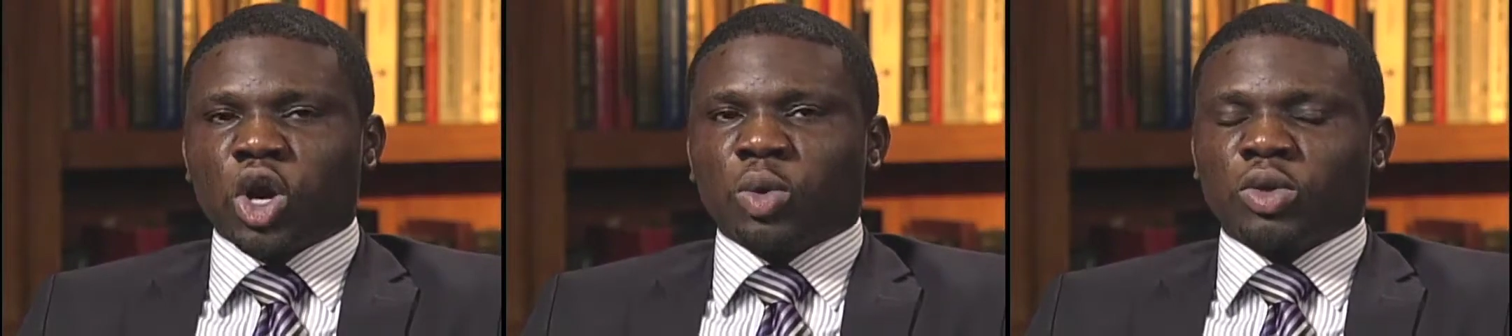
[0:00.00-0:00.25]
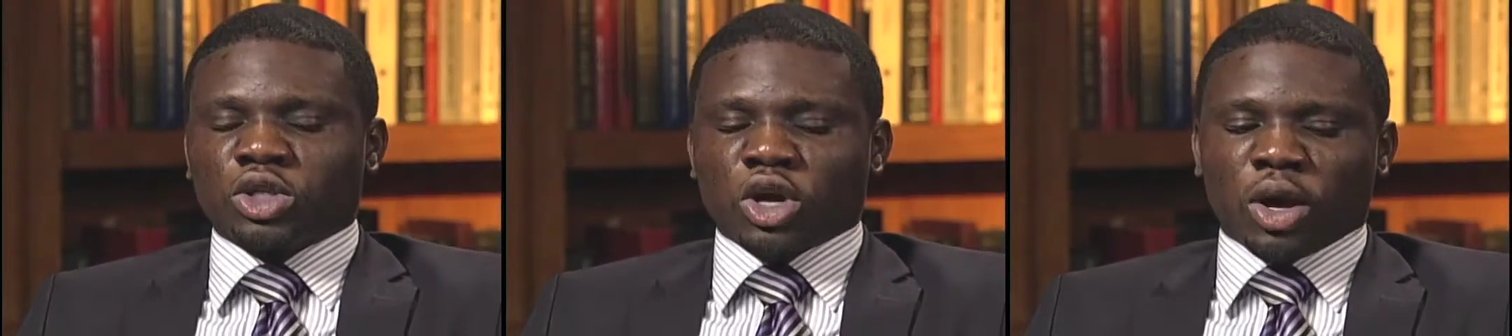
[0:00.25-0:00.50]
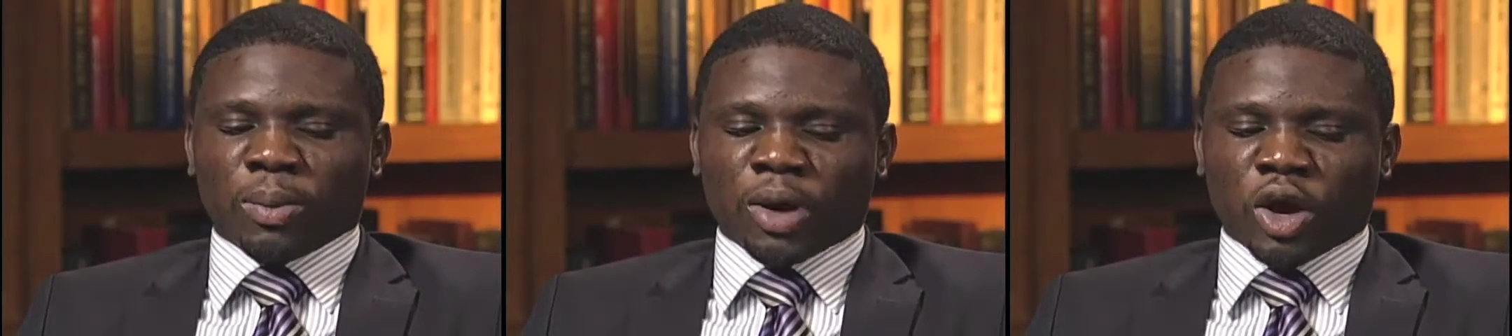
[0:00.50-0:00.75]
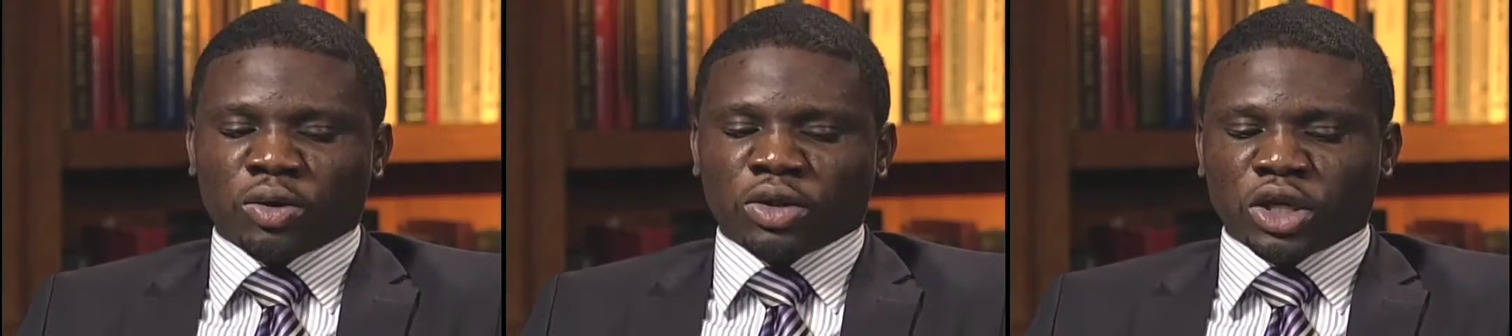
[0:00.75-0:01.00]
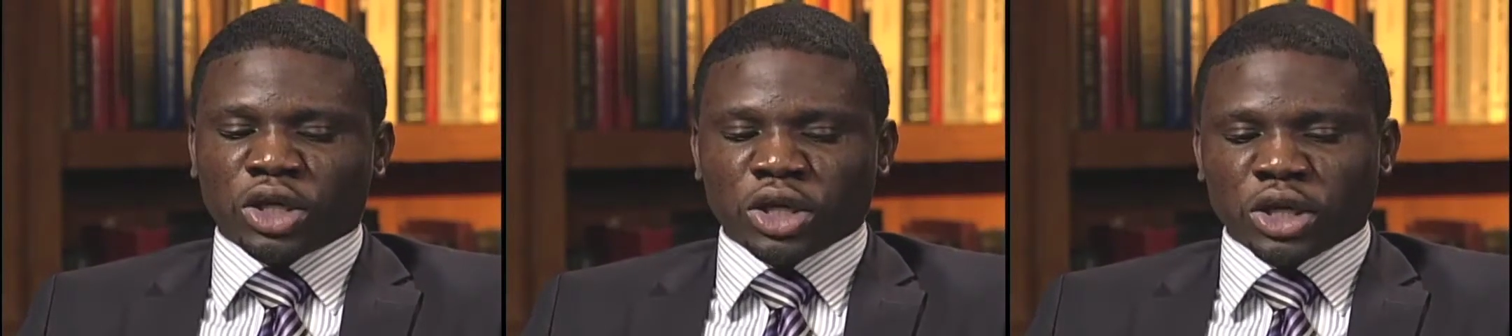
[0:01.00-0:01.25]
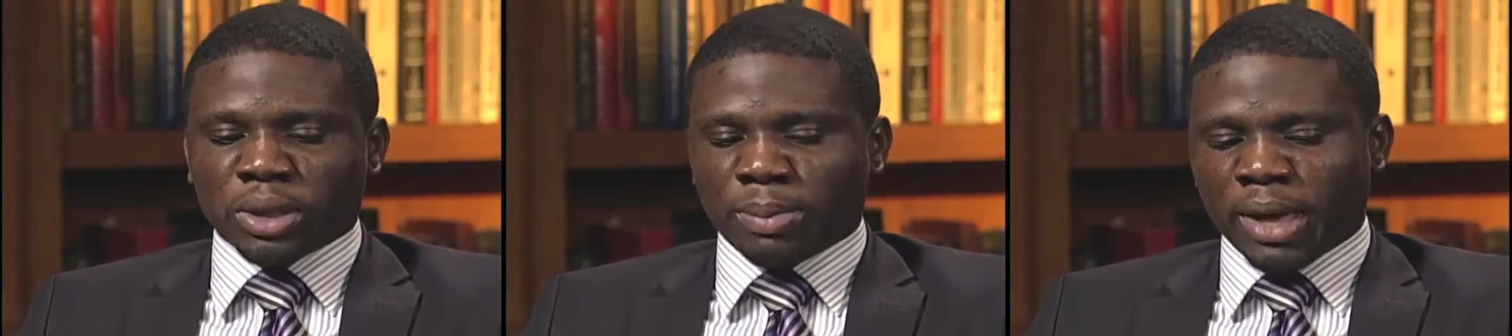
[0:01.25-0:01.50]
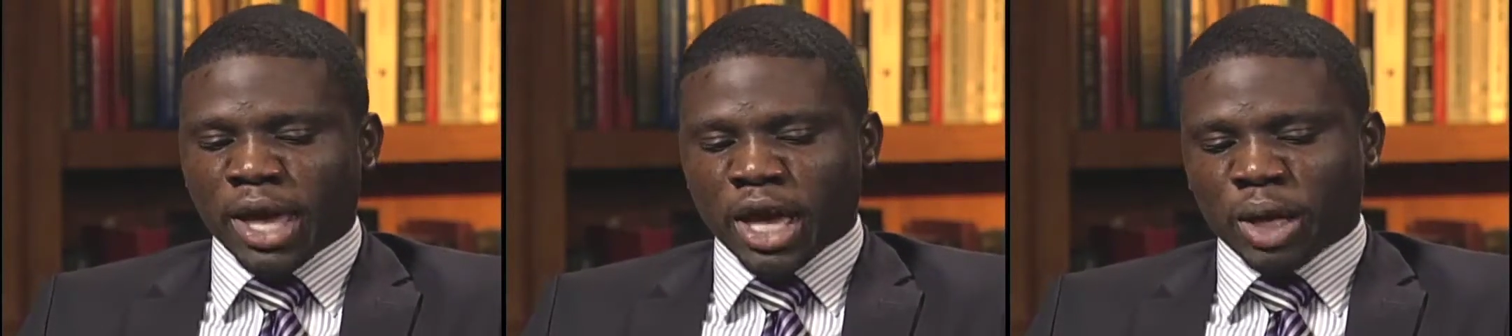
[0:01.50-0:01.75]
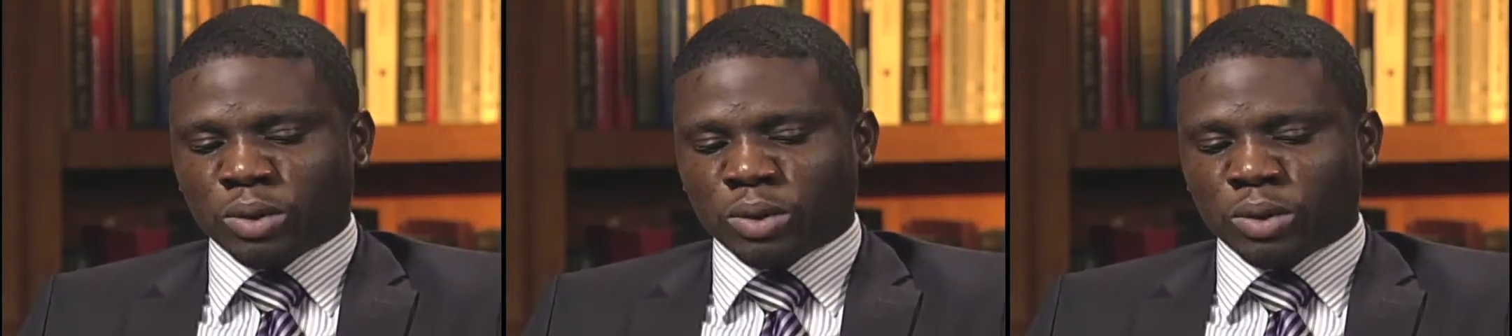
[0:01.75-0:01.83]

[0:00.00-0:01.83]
We talk about the good, the bad.